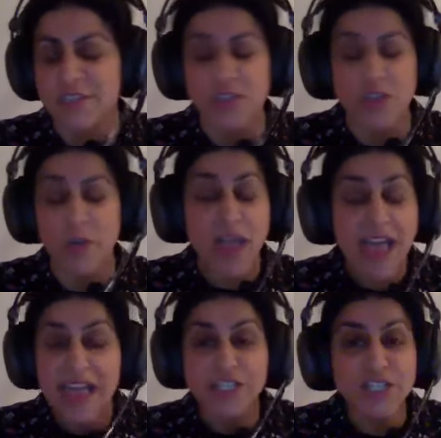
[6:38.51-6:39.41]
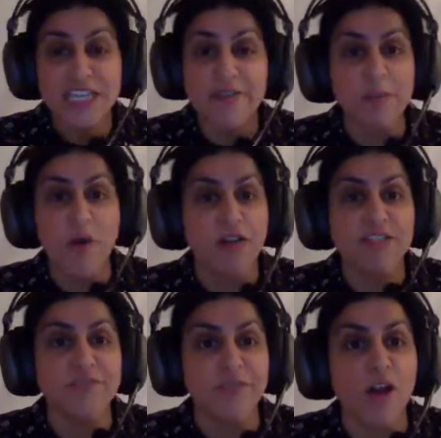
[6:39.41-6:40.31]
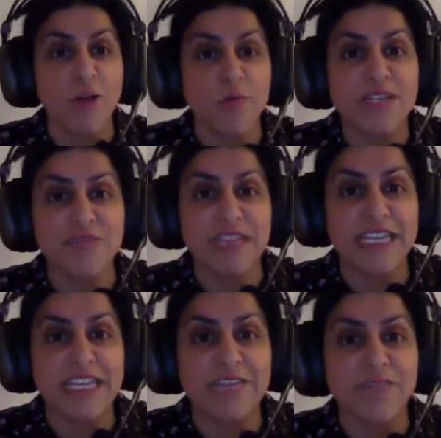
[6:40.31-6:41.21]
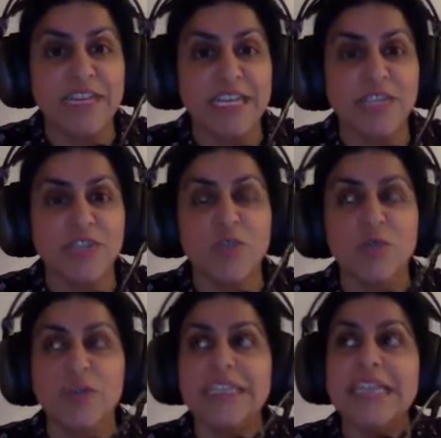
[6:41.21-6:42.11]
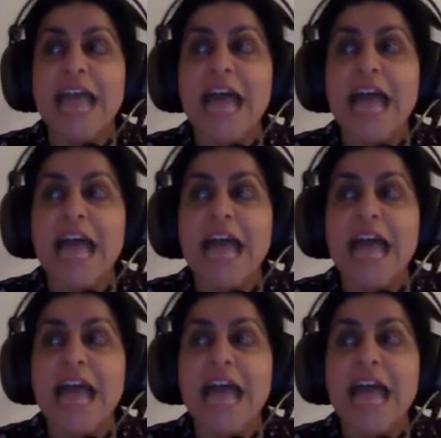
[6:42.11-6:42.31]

And so just every part of it I always really, really enjoyed.